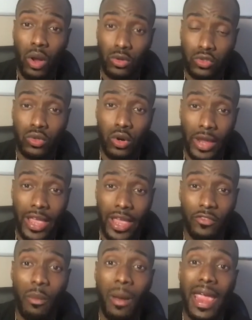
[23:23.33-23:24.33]
okay
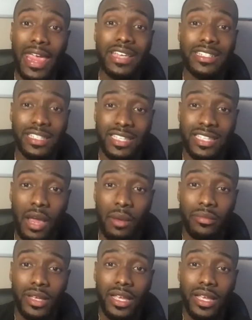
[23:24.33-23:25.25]
for my age at the time.